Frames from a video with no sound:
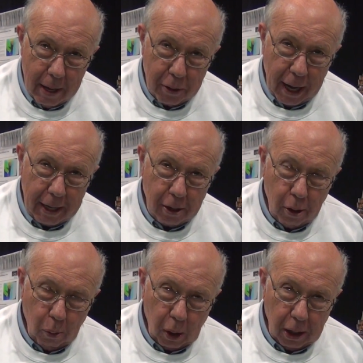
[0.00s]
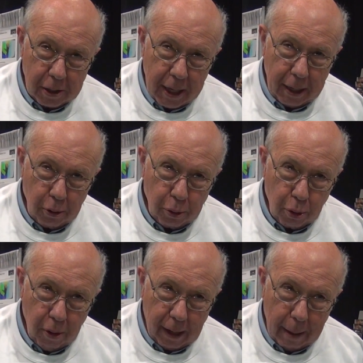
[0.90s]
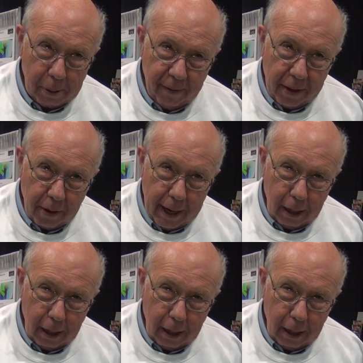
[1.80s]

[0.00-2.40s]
Thank you, and we're going to take you through a couple of other